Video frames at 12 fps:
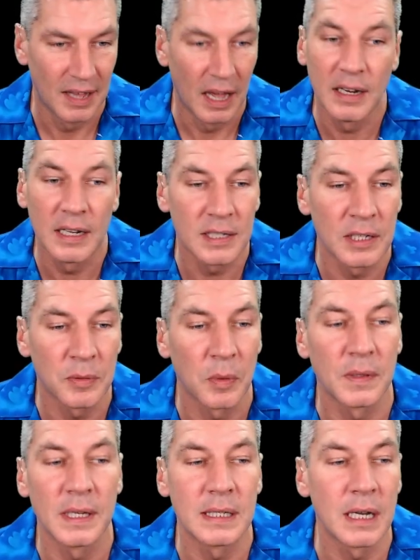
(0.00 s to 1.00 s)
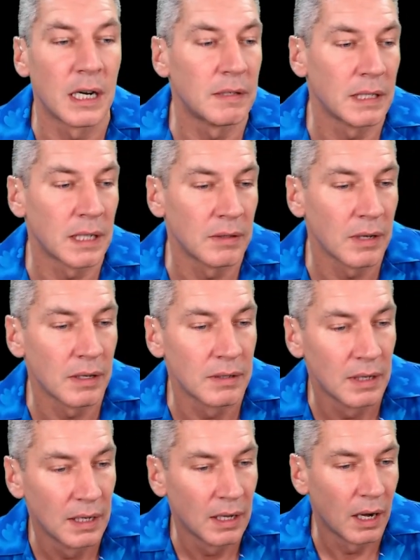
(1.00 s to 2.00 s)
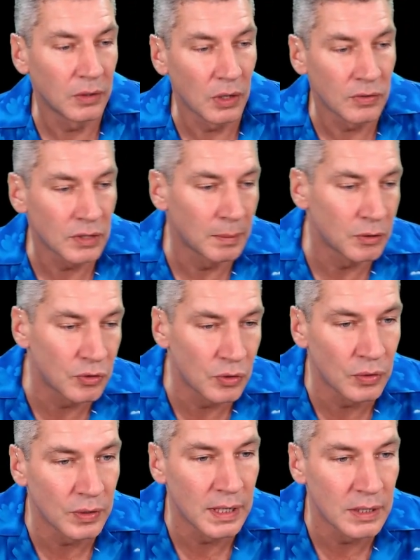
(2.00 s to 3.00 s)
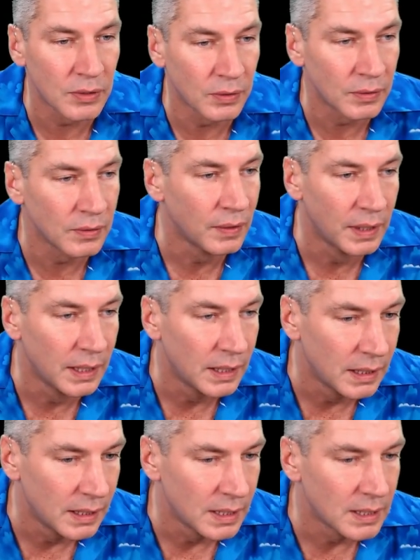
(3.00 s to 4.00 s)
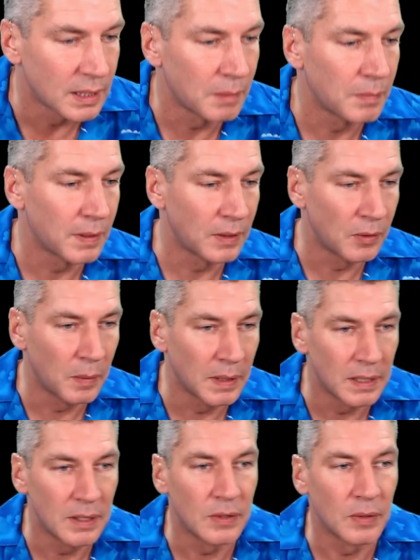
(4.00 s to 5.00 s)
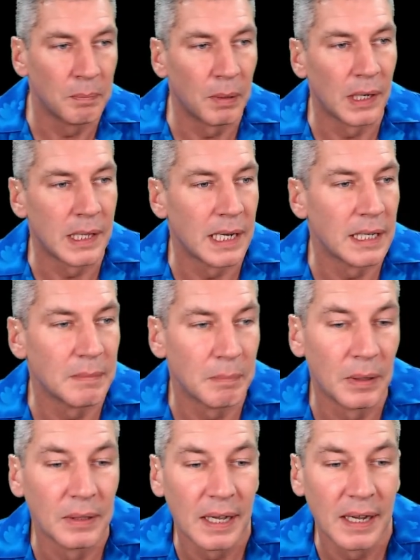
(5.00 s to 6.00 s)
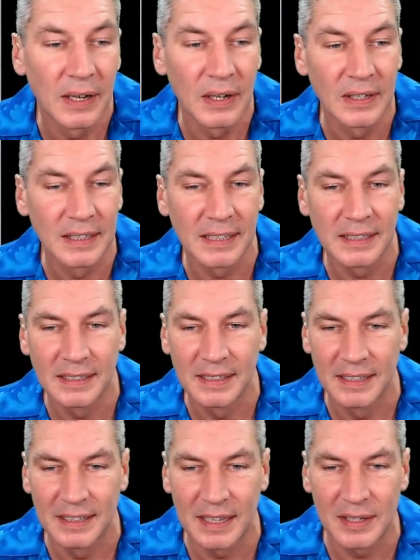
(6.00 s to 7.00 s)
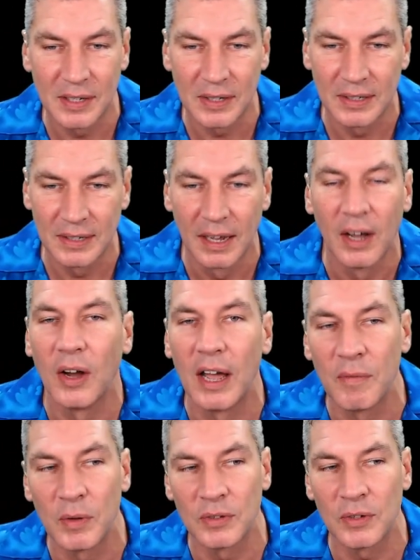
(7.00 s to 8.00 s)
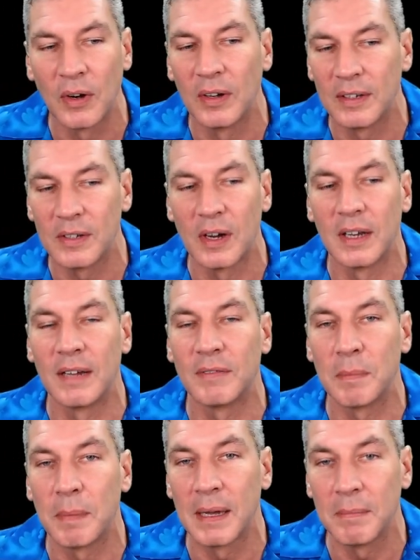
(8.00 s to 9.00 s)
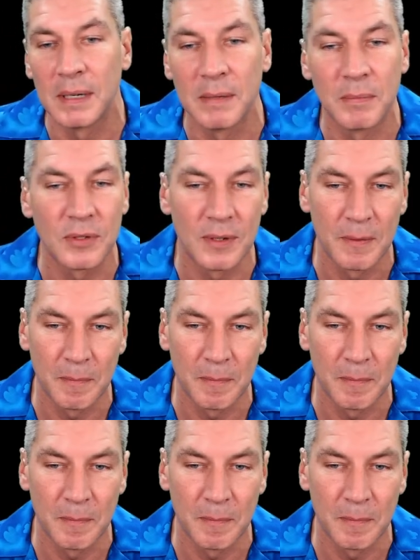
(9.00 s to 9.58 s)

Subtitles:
Unless that's what these are, I don't know. I don't know if someone's drawn these on something or whether you can buy that. But yeah, I like it. Thank you. You gotta love the pet memes.